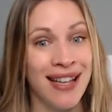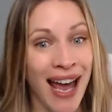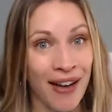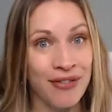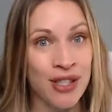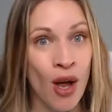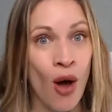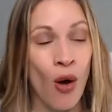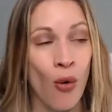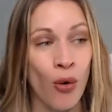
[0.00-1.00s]
left?
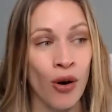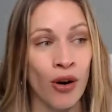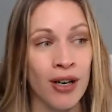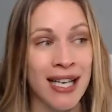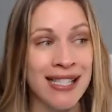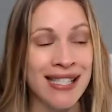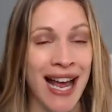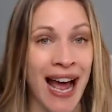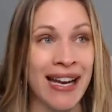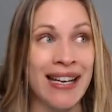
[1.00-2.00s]
Or is it
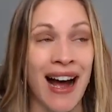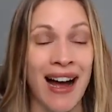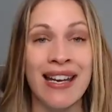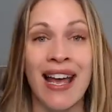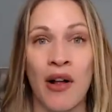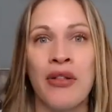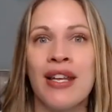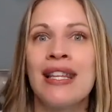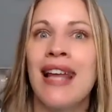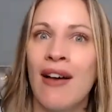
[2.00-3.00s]
at an
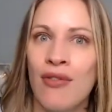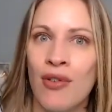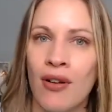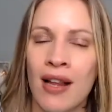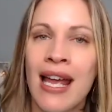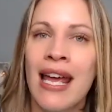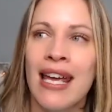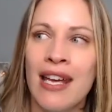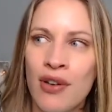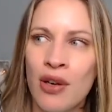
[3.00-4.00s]
unhealthy level?
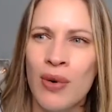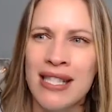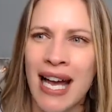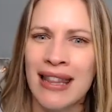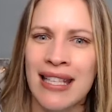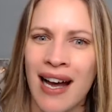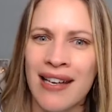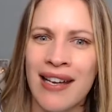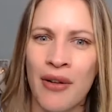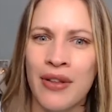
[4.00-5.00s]
If it was at the
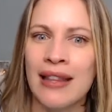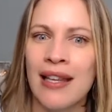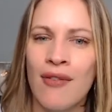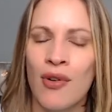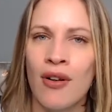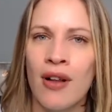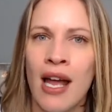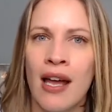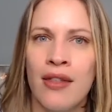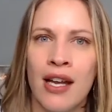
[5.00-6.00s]
unhealthy level,
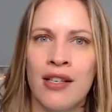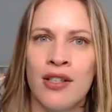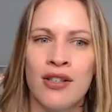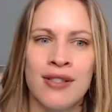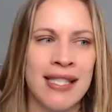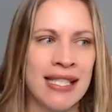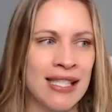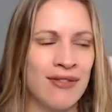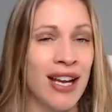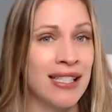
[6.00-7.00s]
then your
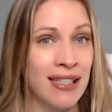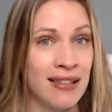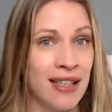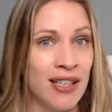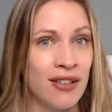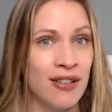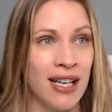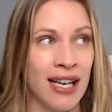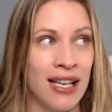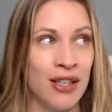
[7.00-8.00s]
disinfecting
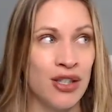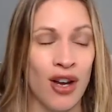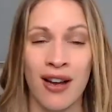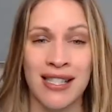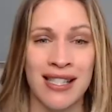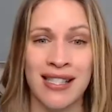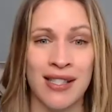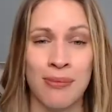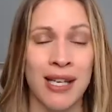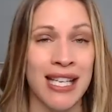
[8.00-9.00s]
cleaner and the shock
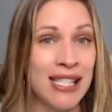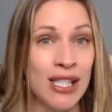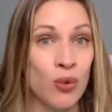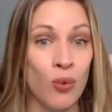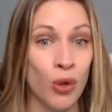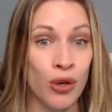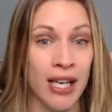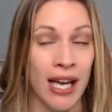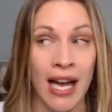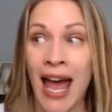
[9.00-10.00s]
system isn't
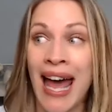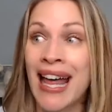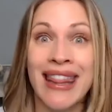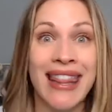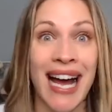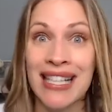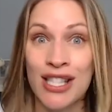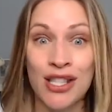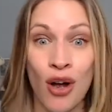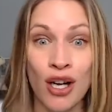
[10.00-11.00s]
working.
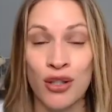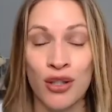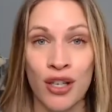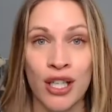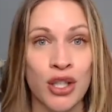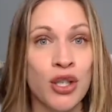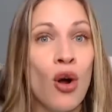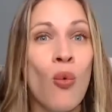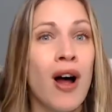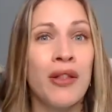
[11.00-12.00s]
That's not good. You
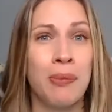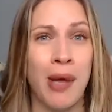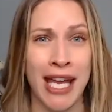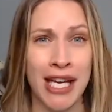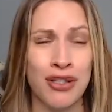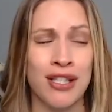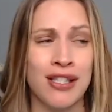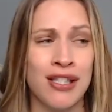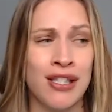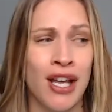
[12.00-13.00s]
don't want the
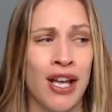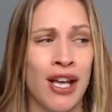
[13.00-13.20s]
patients,